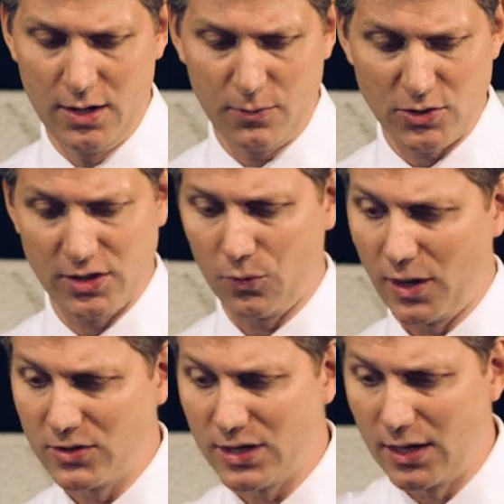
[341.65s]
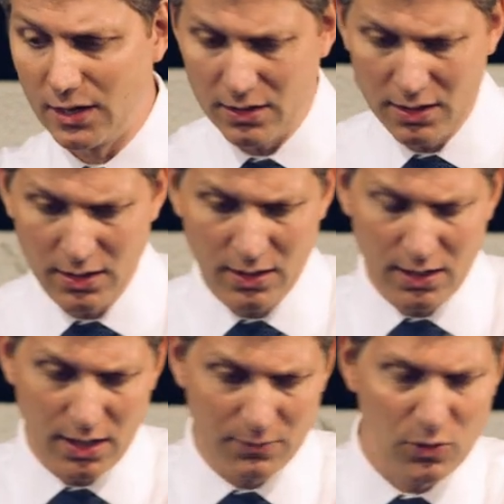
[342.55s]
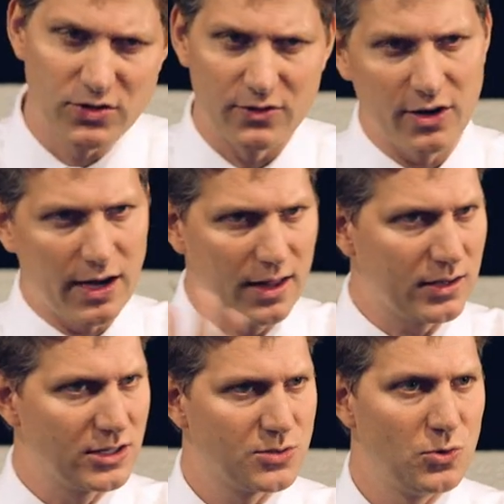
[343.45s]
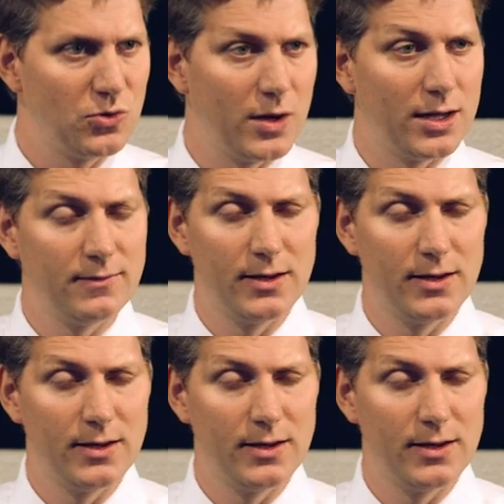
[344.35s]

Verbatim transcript: person that wears it, and it, it moves in a very elegant, smooth way.